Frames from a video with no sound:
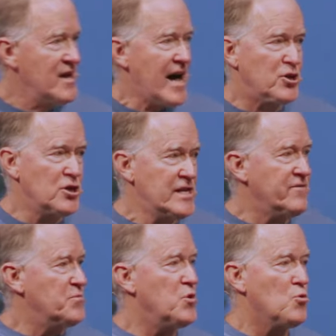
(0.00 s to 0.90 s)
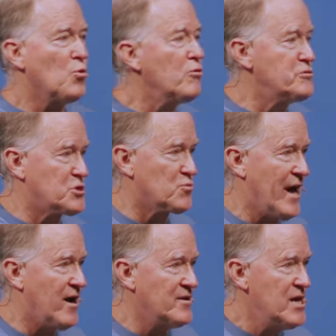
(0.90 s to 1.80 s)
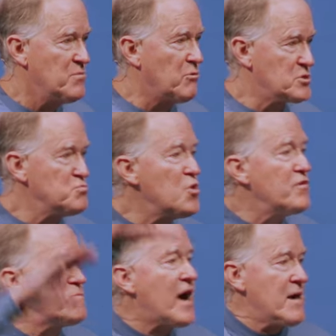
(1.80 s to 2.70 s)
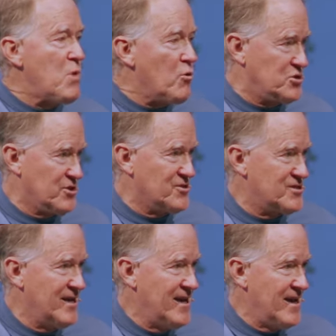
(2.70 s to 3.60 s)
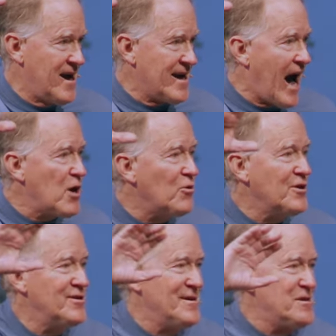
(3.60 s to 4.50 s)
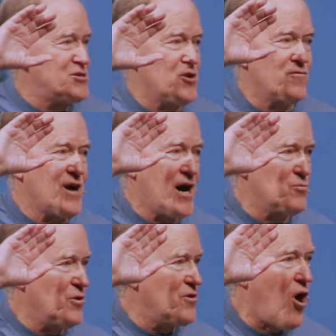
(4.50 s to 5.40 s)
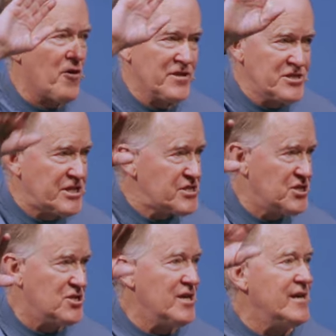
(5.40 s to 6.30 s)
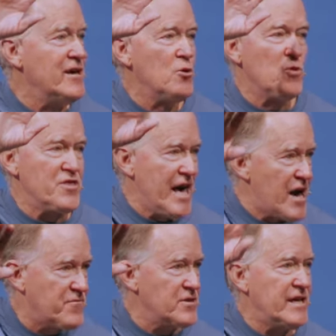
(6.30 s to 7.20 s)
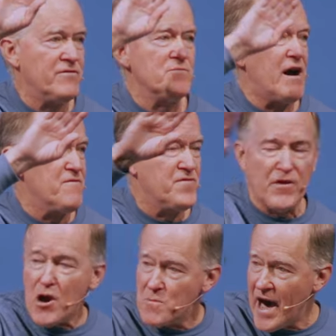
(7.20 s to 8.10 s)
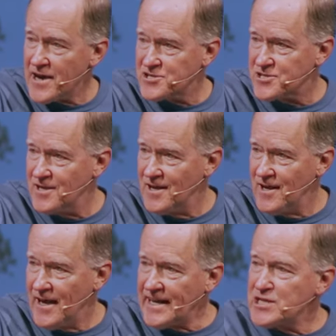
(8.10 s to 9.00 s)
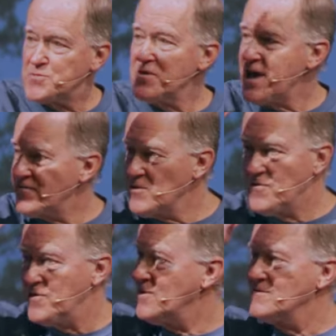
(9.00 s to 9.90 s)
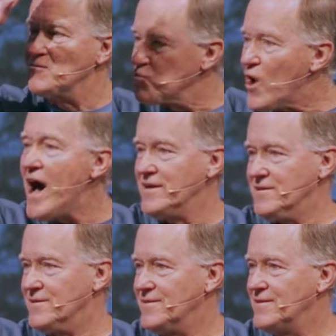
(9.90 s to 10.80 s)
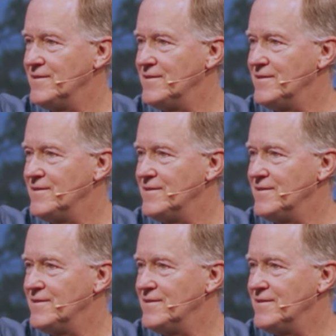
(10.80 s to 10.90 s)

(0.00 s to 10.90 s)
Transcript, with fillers: I couldn't even put words around, but it was moving my emotions. I, I would serve God with authenticity, with effort, giving my very best, and I'd spend the afternoon feeling rotten.